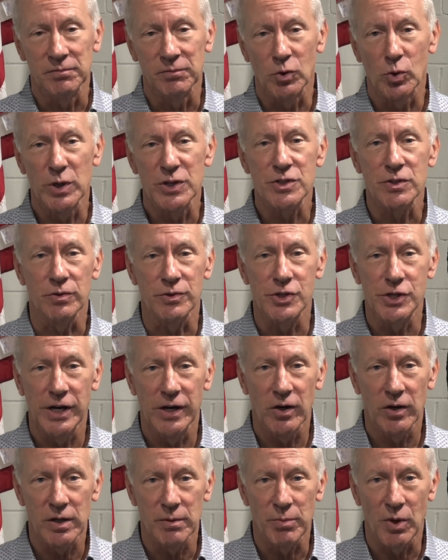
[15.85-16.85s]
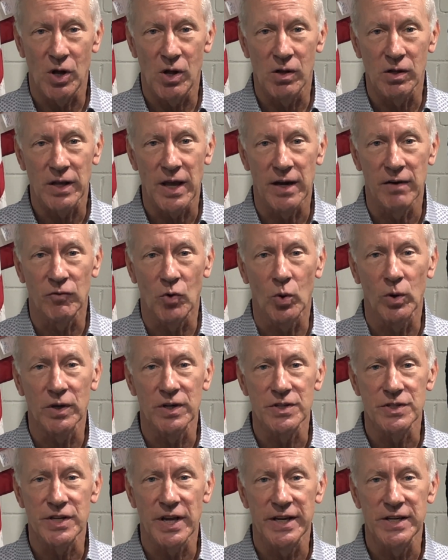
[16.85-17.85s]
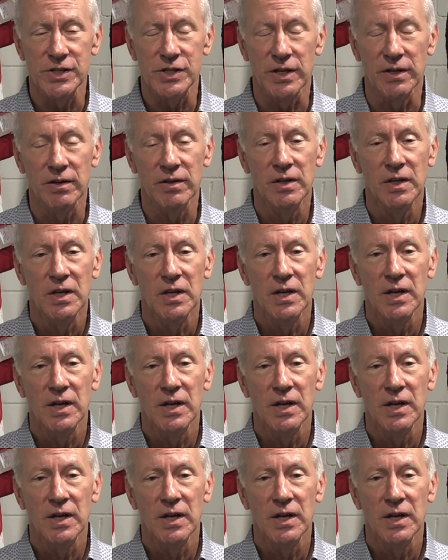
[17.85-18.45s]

crystal charity ball kind of organization.